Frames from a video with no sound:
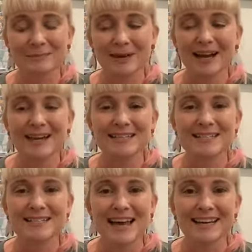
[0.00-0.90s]
but I had to
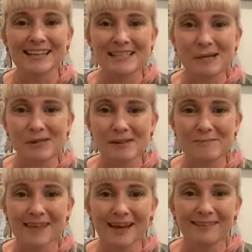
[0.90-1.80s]
sadly tell them
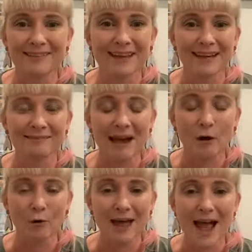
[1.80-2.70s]
that they're
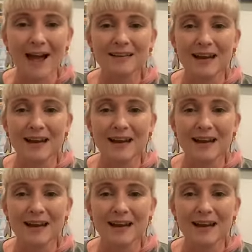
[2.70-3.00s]
all out.